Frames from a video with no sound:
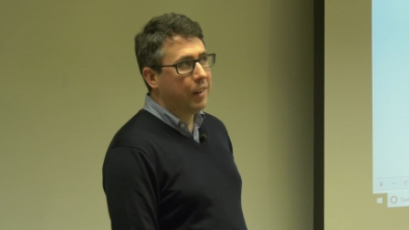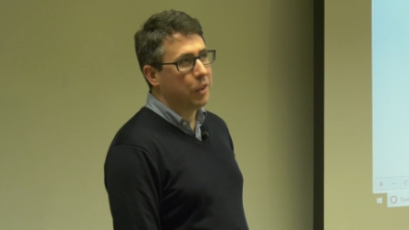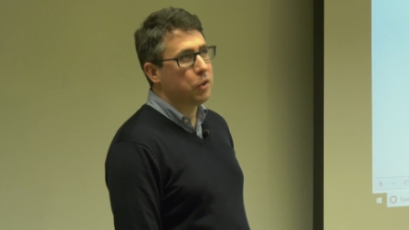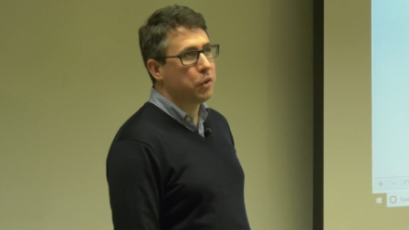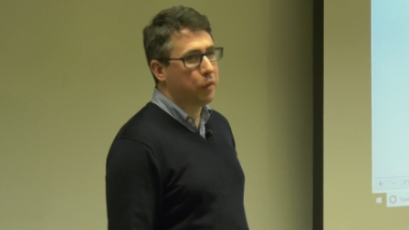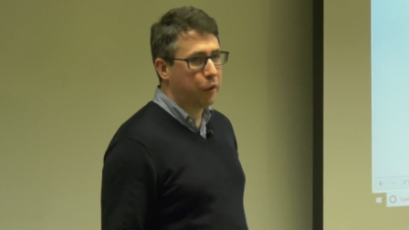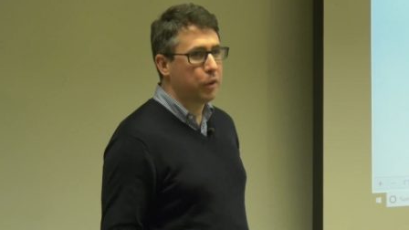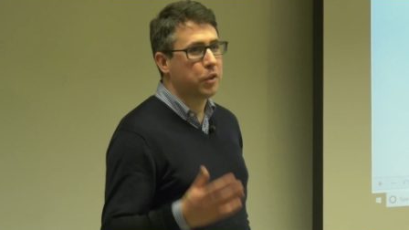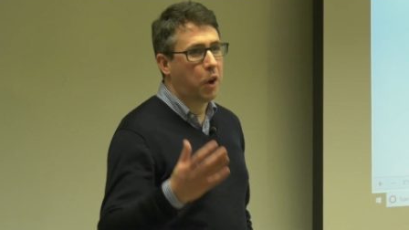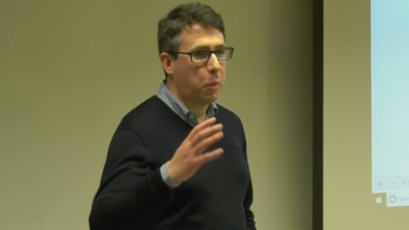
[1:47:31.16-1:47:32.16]
this is the
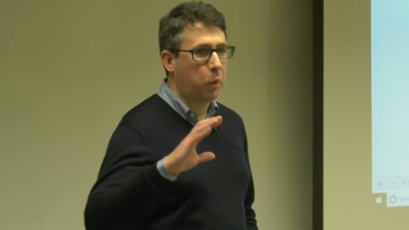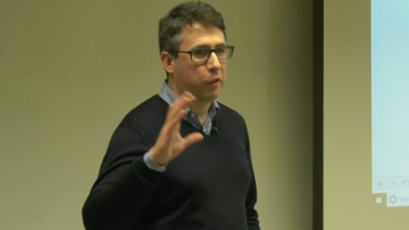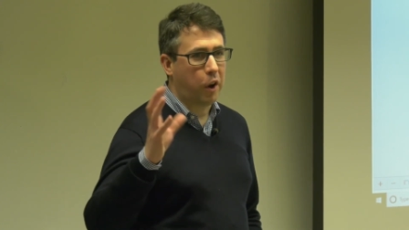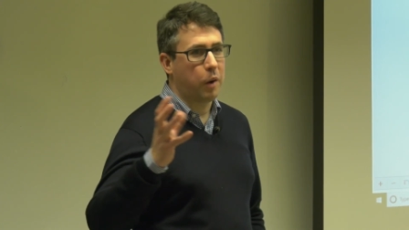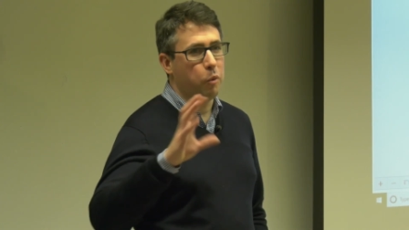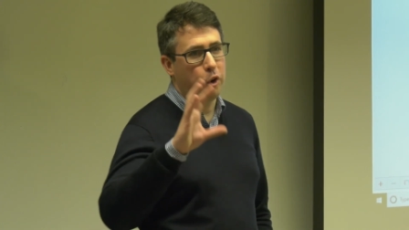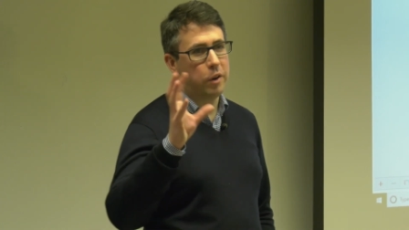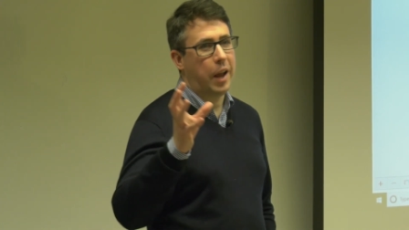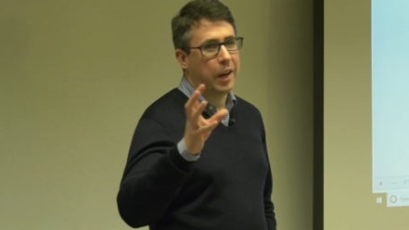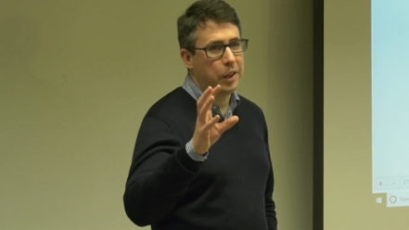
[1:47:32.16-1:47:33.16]
first time we've kind of
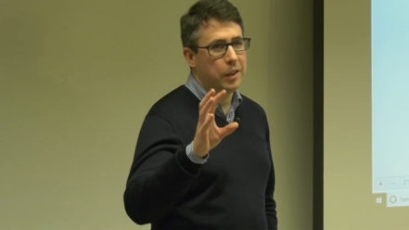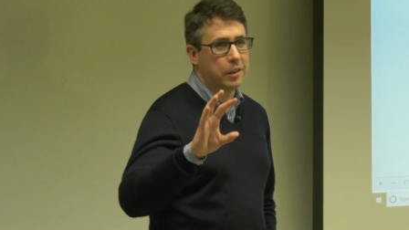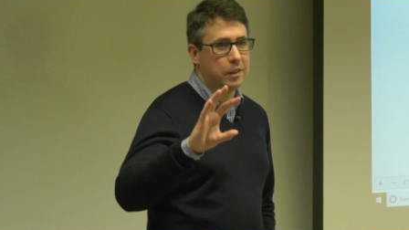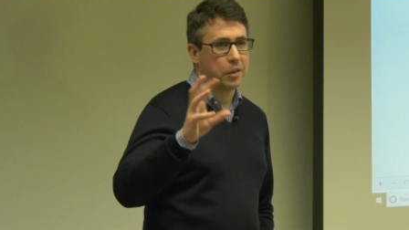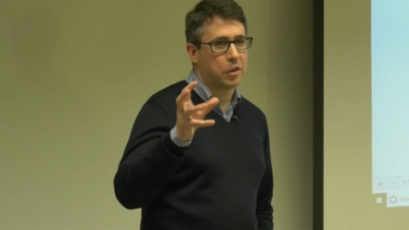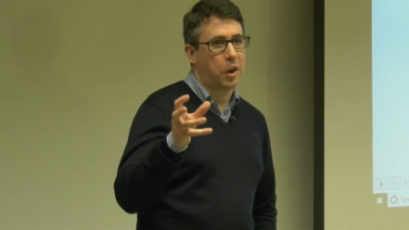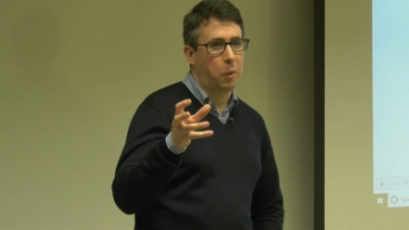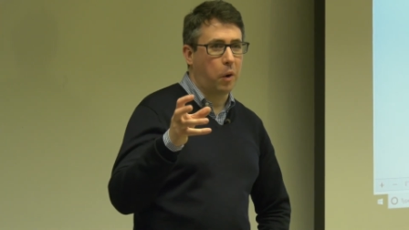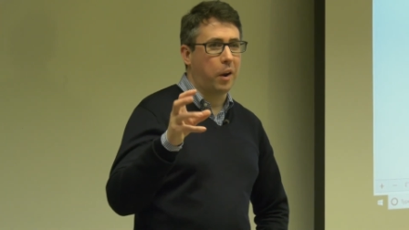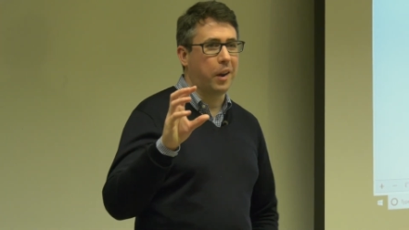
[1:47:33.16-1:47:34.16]
run
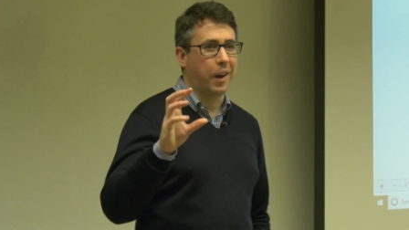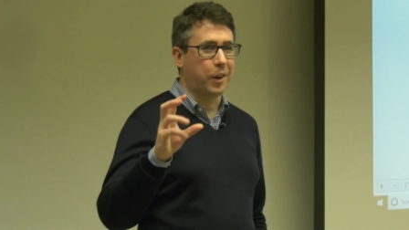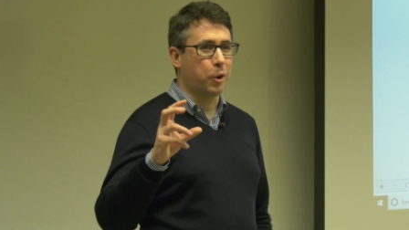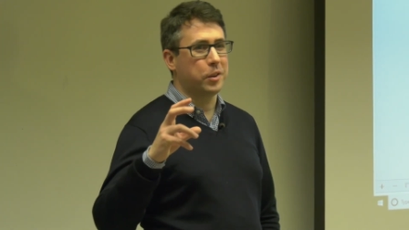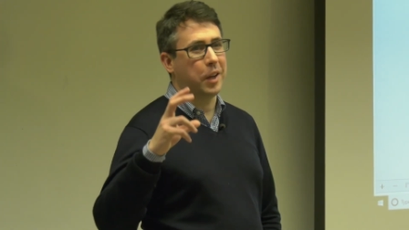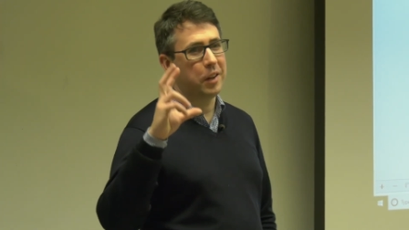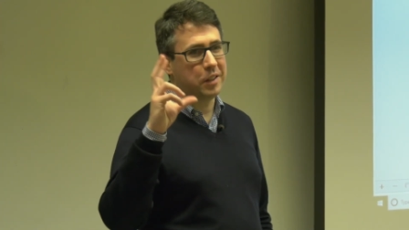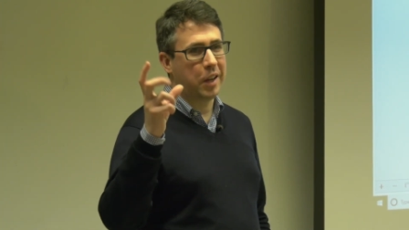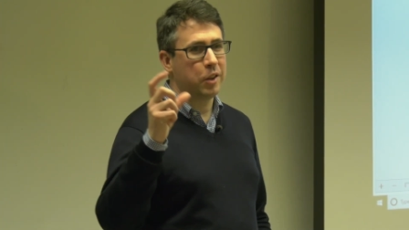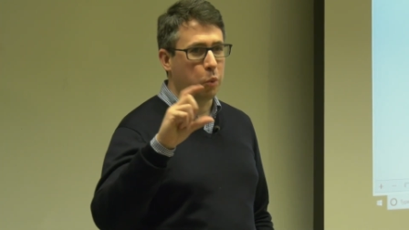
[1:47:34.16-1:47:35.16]
I cut down a
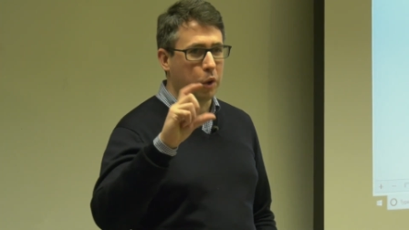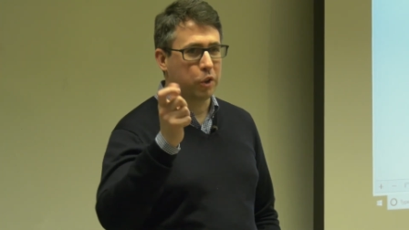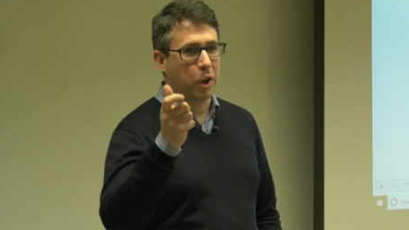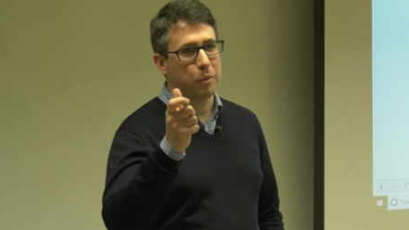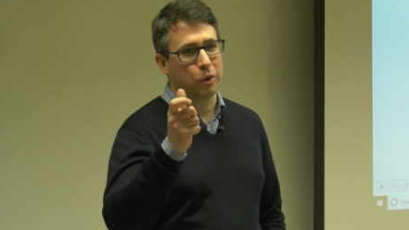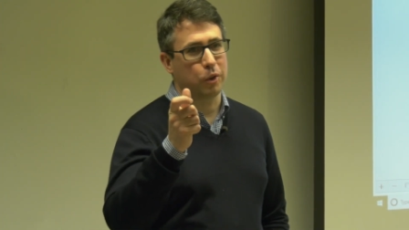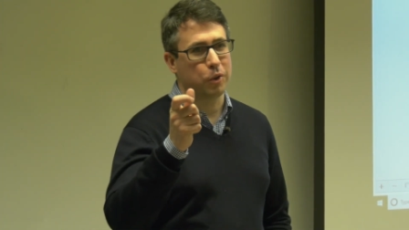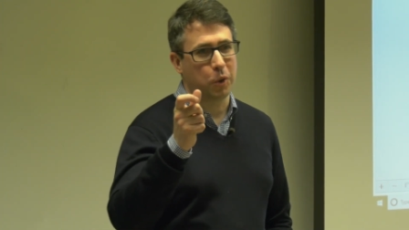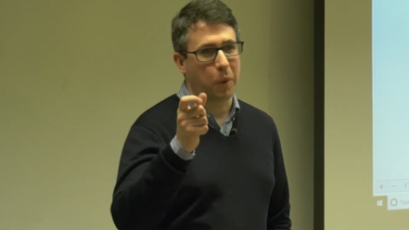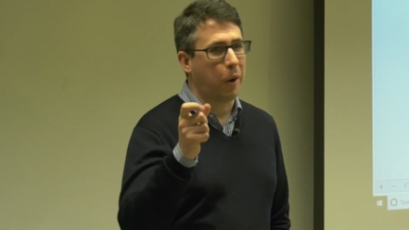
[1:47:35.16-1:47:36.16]
day's workshop to
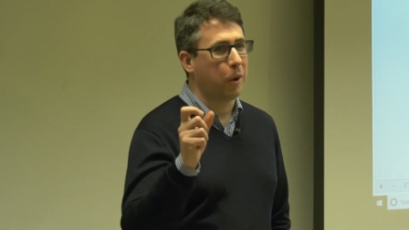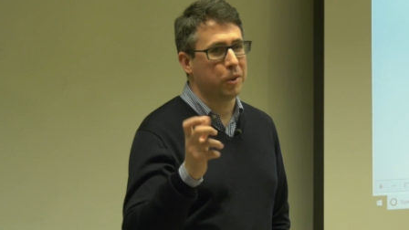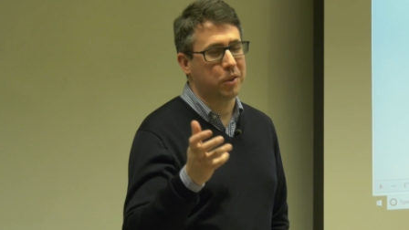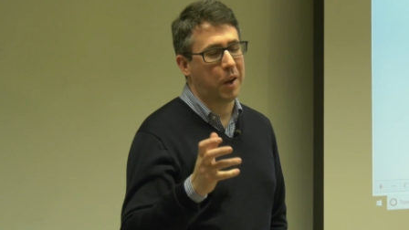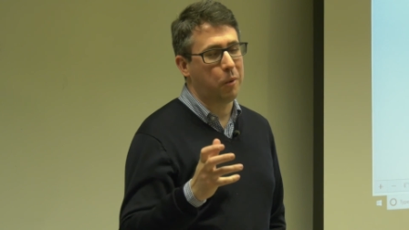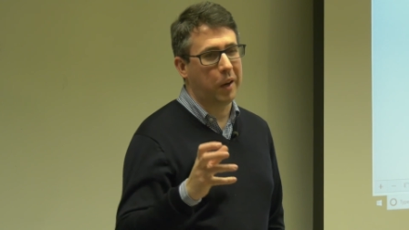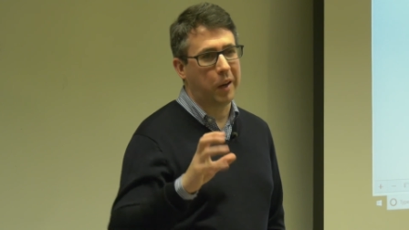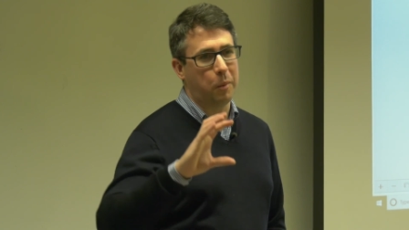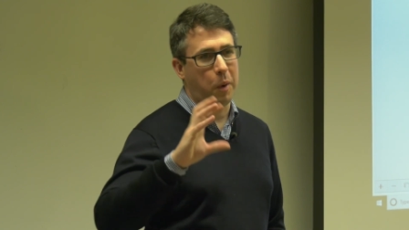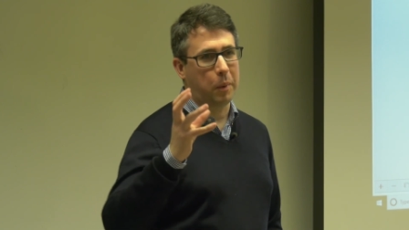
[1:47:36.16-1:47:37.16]
just 2 hours, and
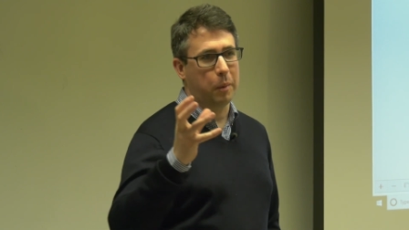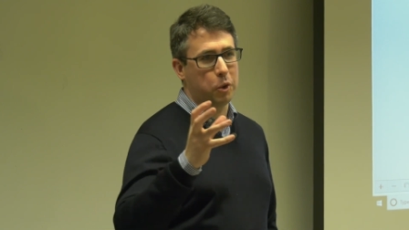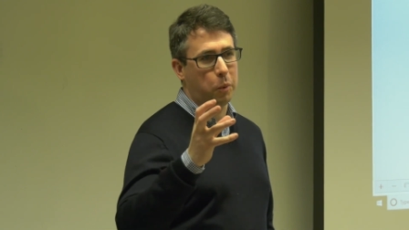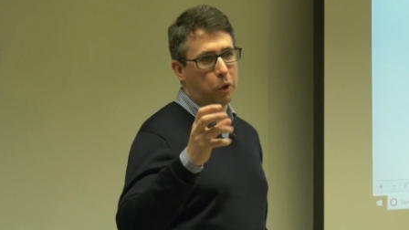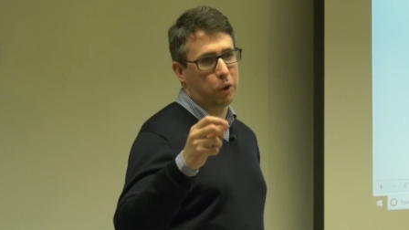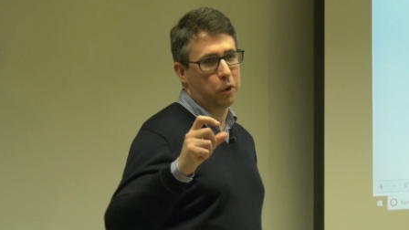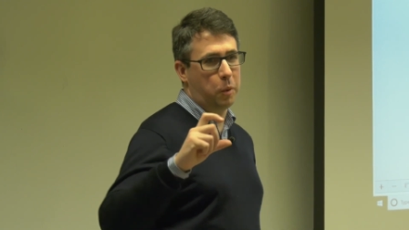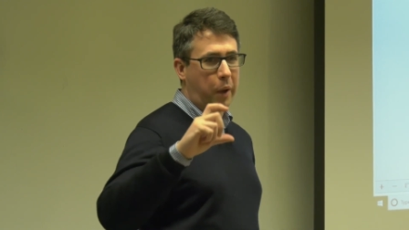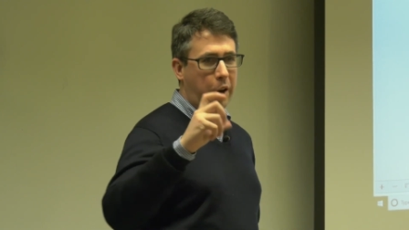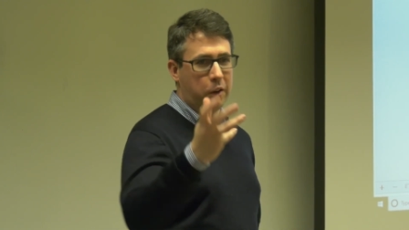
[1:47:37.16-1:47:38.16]
really probably I'm sure we could have done
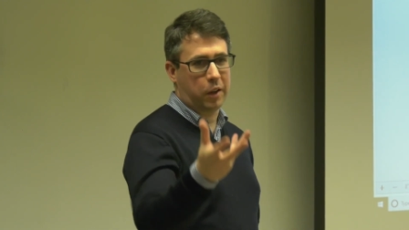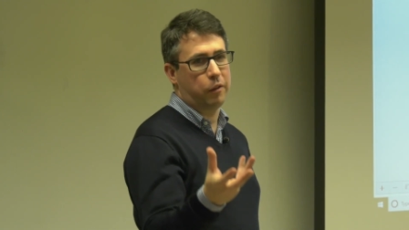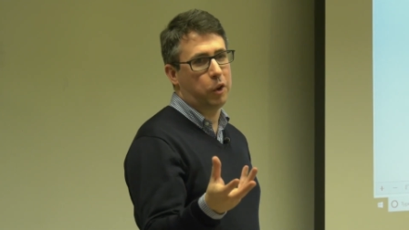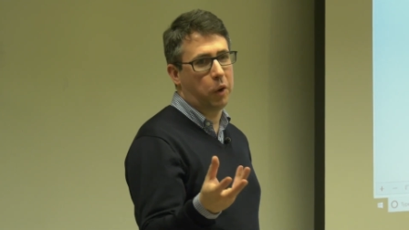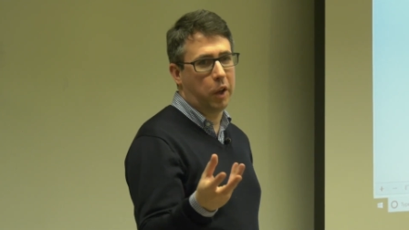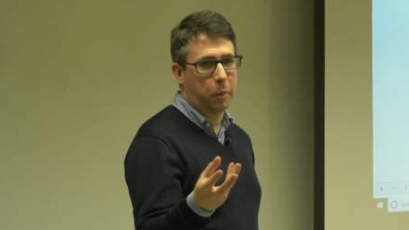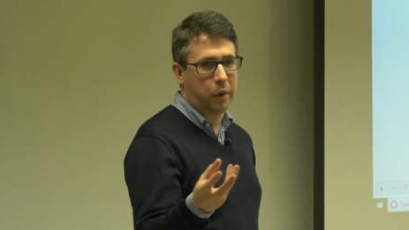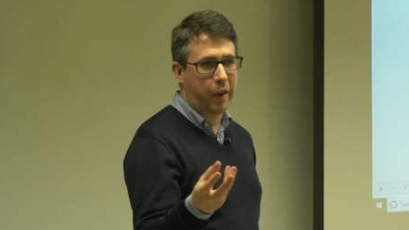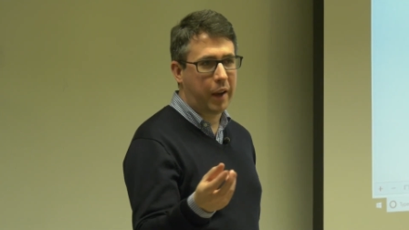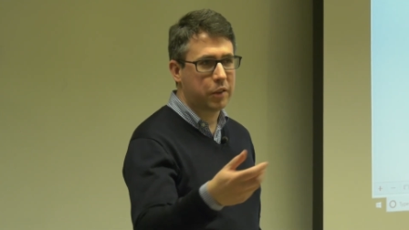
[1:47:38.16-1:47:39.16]
it better, giving you a little bit
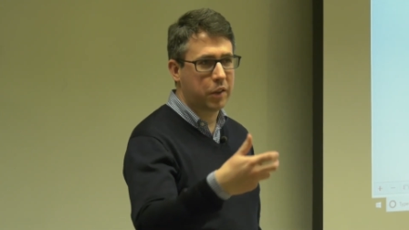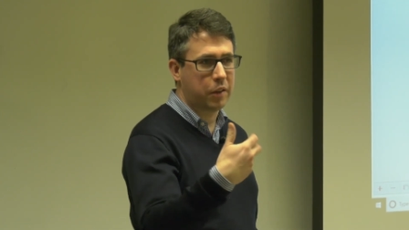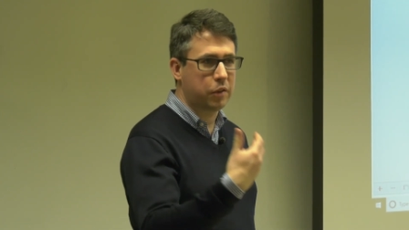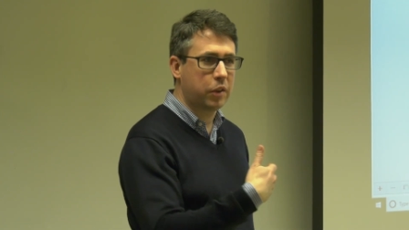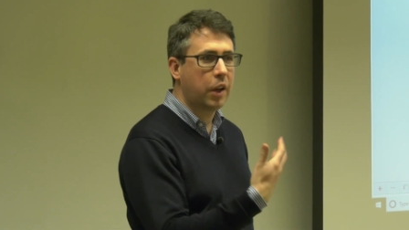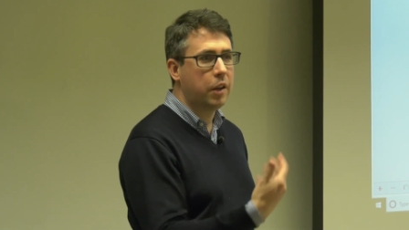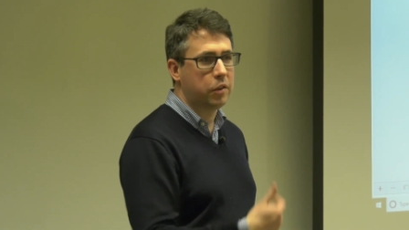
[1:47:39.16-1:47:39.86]
of access,